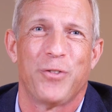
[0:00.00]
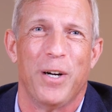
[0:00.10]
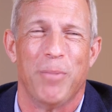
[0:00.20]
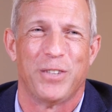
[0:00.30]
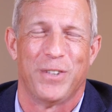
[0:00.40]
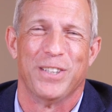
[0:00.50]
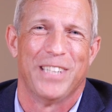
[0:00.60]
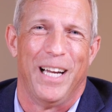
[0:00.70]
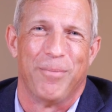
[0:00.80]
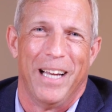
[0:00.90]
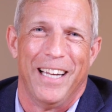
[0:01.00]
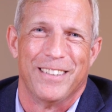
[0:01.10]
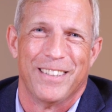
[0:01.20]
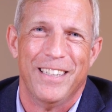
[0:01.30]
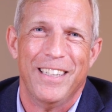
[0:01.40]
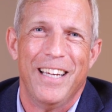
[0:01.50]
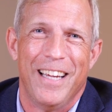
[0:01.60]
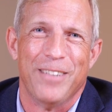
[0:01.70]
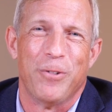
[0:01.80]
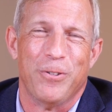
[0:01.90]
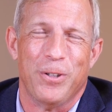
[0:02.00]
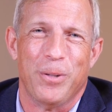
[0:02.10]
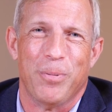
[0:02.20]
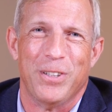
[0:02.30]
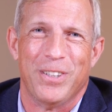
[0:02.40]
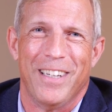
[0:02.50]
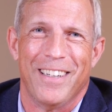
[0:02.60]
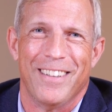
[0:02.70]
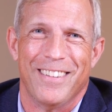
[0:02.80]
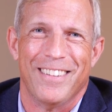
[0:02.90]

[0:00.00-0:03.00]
very much for your time, guys, and we really appreciate it.